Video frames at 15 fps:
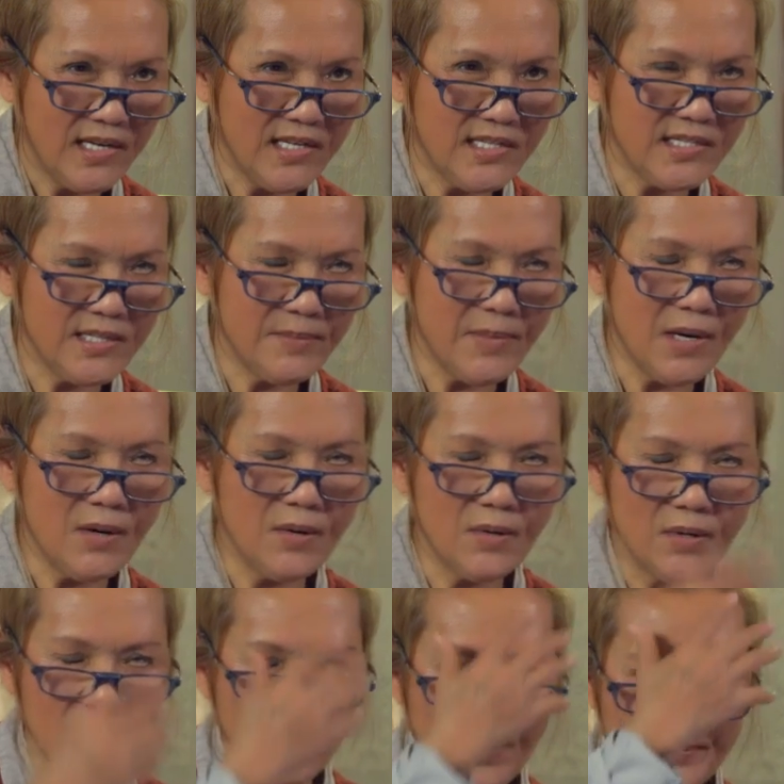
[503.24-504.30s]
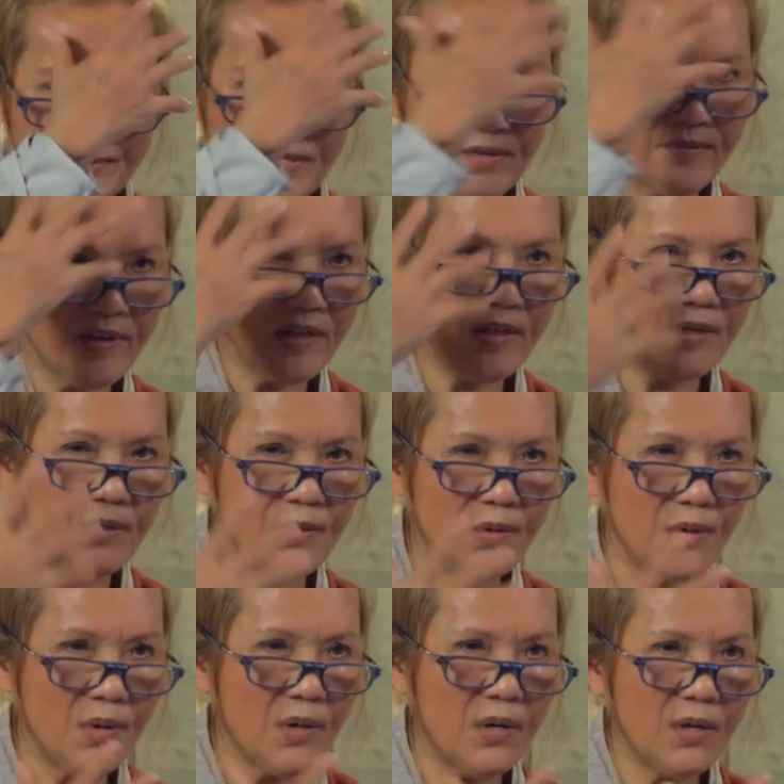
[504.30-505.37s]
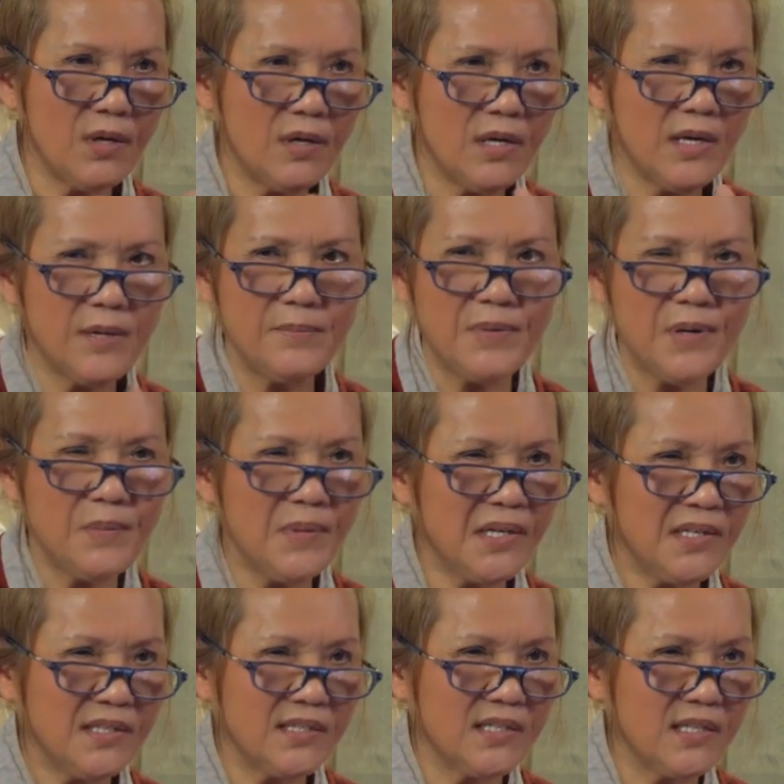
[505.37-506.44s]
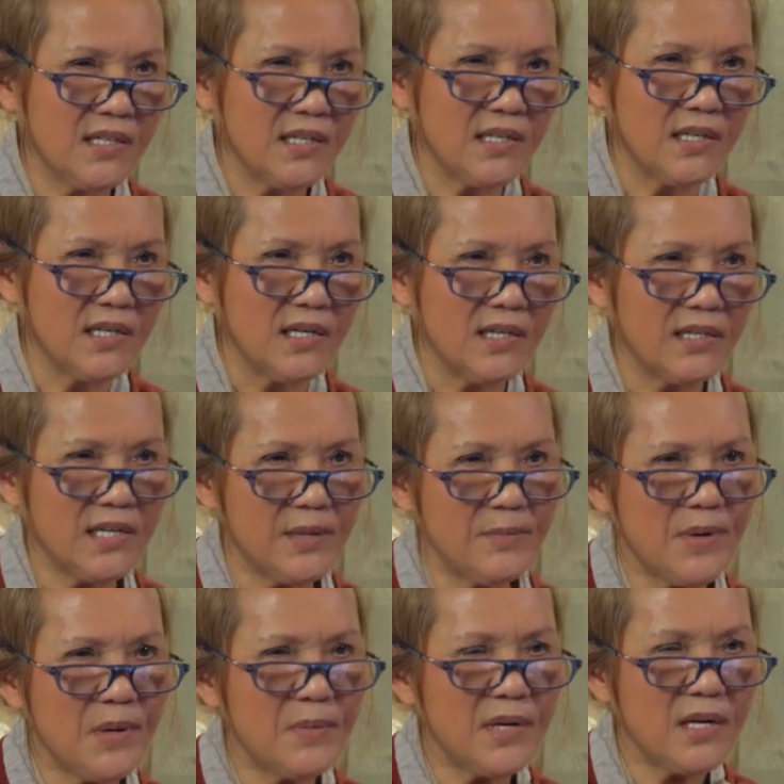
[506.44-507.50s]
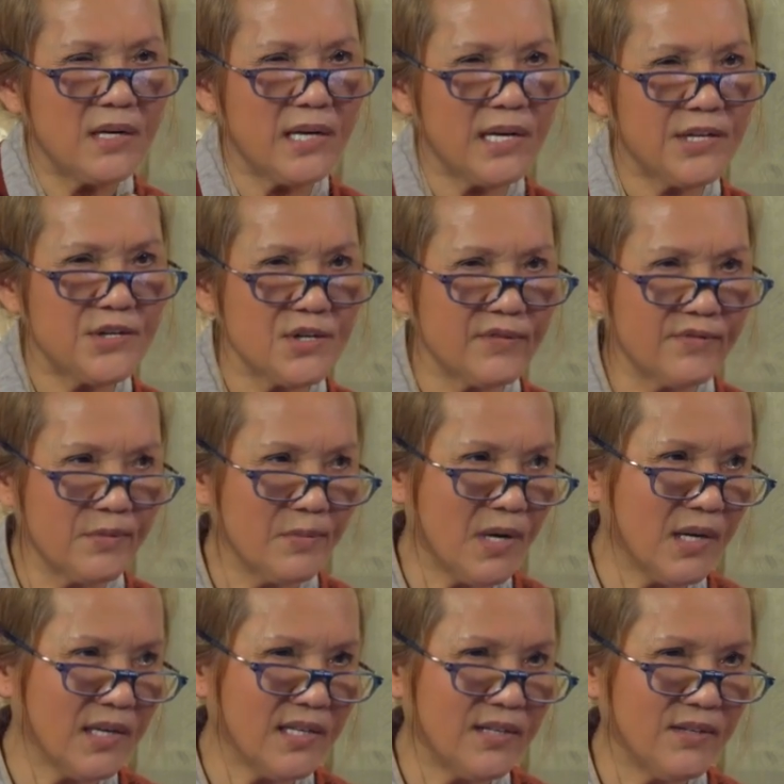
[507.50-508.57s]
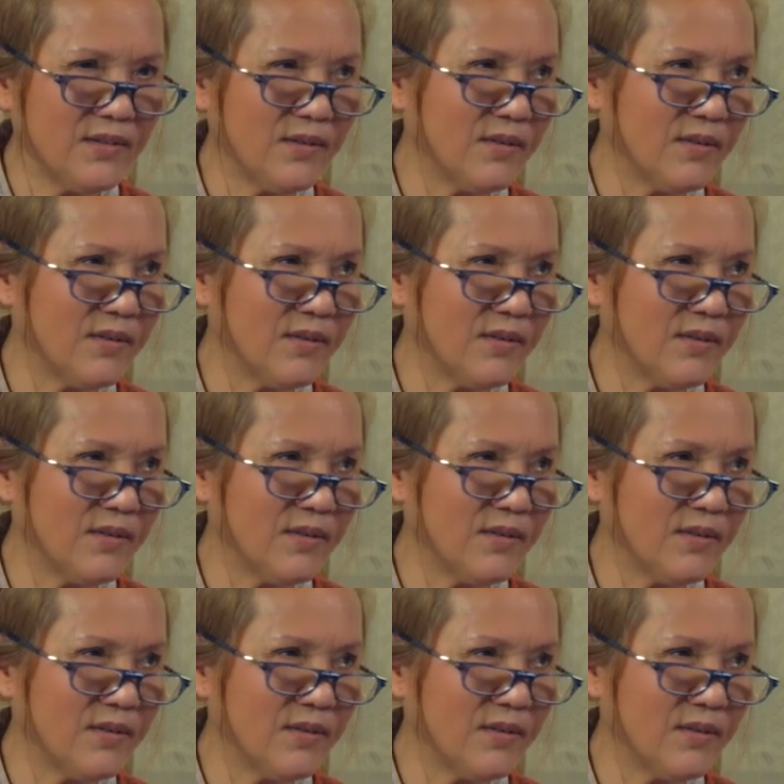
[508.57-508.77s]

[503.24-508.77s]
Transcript: It's about observing your the impermanent nature of the body,